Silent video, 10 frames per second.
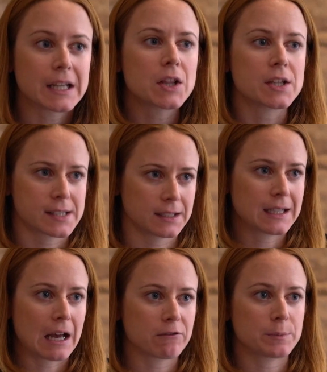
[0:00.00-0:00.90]
in the city
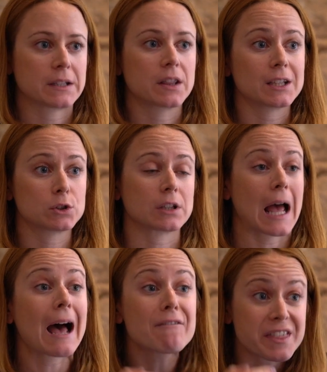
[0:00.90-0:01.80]
government that
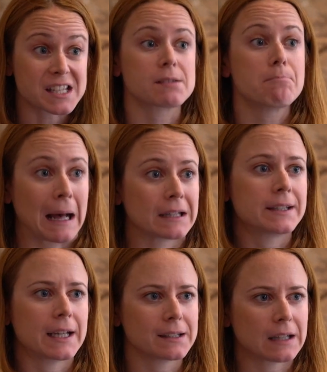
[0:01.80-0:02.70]
have this
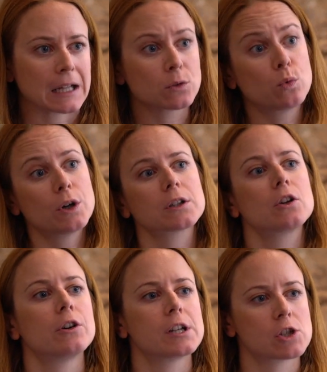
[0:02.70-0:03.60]
mandate and
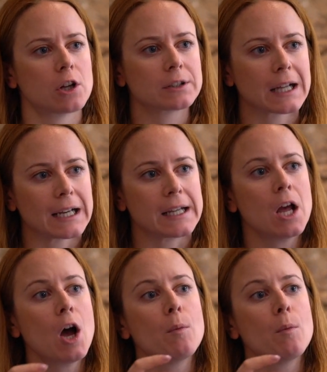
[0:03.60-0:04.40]
work horizontally